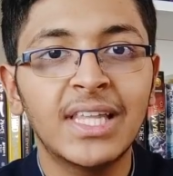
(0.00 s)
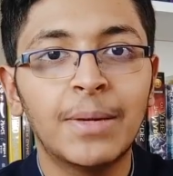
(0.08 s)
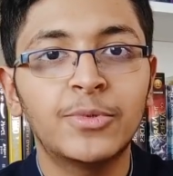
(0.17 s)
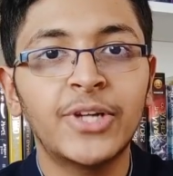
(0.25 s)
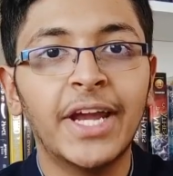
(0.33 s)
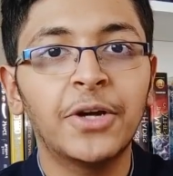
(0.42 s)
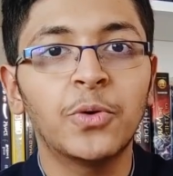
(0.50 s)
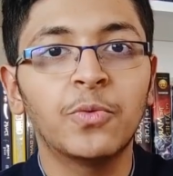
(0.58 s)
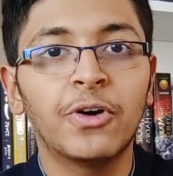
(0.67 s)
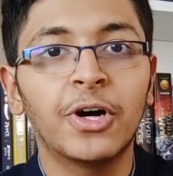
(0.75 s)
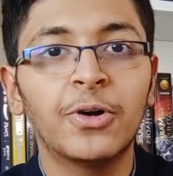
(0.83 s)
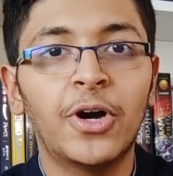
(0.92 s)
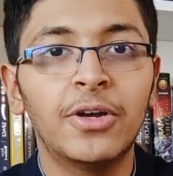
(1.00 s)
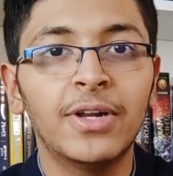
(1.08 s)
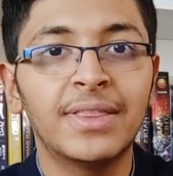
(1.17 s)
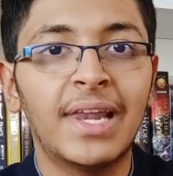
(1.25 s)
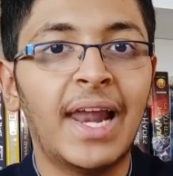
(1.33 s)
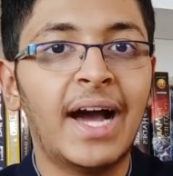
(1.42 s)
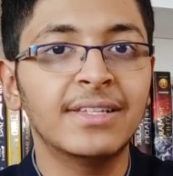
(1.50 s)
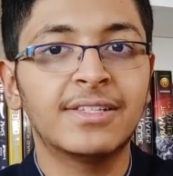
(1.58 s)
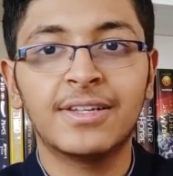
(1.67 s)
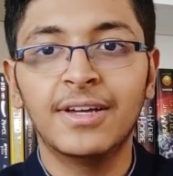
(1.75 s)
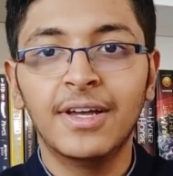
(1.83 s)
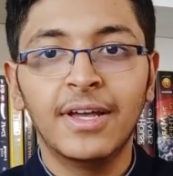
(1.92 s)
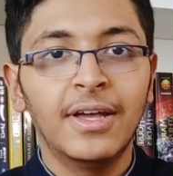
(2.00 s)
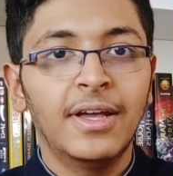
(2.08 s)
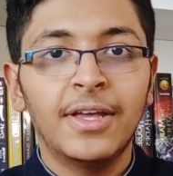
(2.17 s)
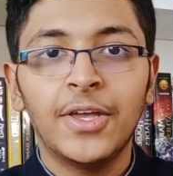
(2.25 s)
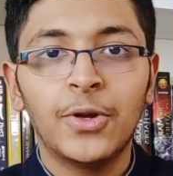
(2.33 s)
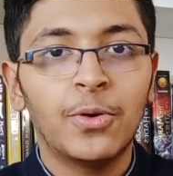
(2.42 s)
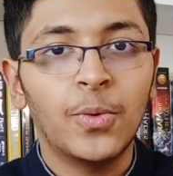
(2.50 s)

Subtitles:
that I'm trying to work on in the last, 6